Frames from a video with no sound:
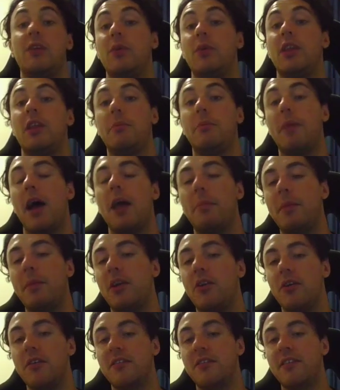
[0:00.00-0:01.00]
really bad
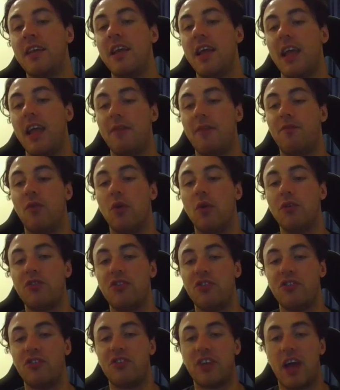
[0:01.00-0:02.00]
because it forces
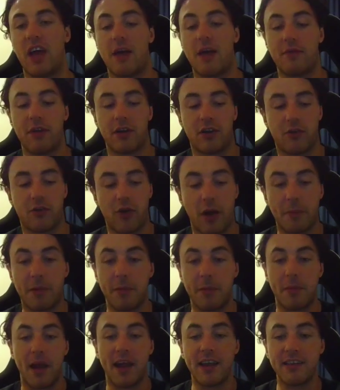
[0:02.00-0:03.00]
you to have a crappy
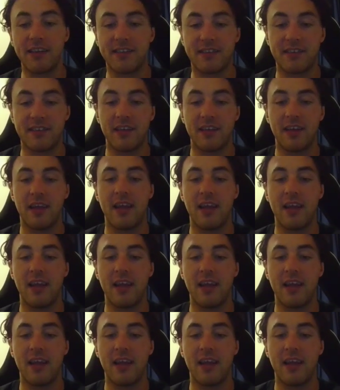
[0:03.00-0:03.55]
base,